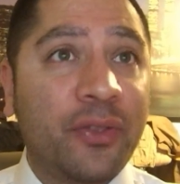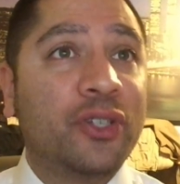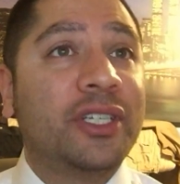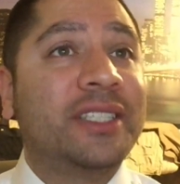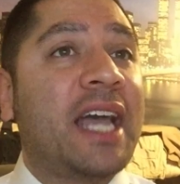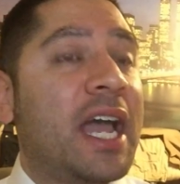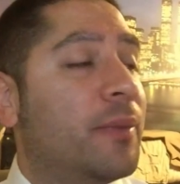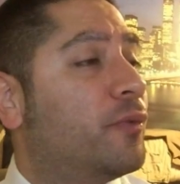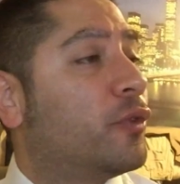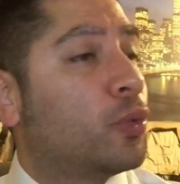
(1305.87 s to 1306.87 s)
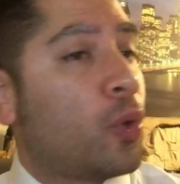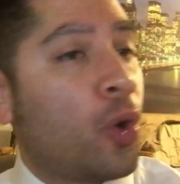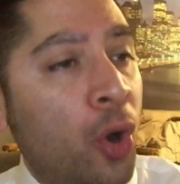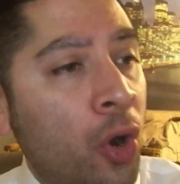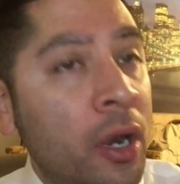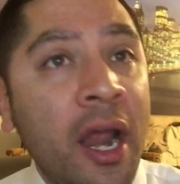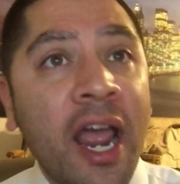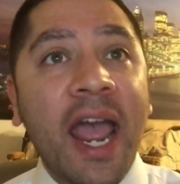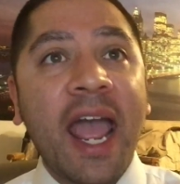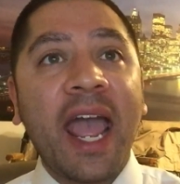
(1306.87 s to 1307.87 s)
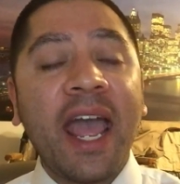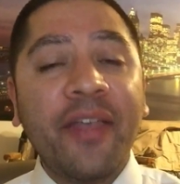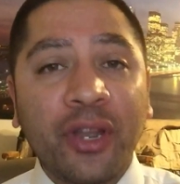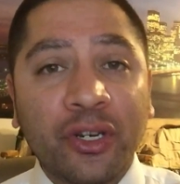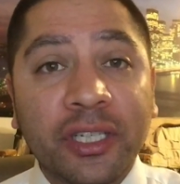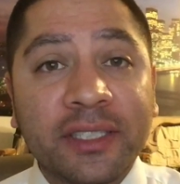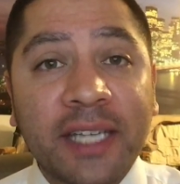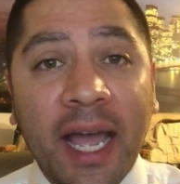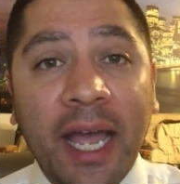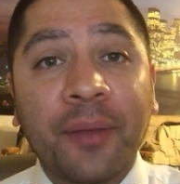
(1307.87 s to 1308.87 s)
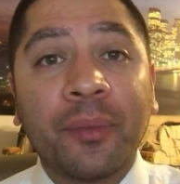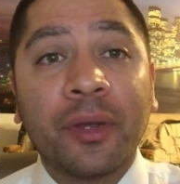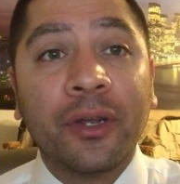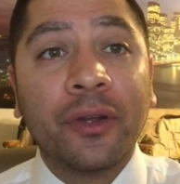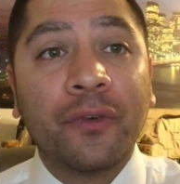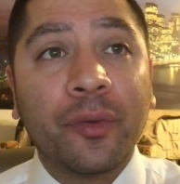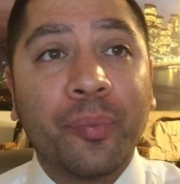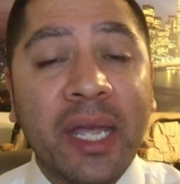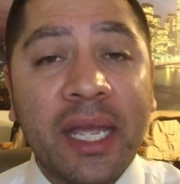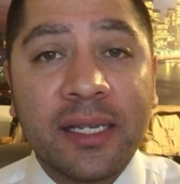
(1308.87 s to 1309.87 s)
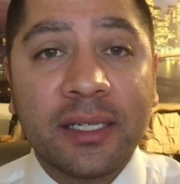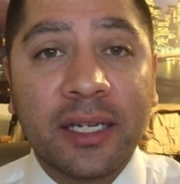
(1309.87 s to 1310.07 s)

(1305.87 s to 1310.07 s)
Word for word: There's a time for war and there's a time for peace.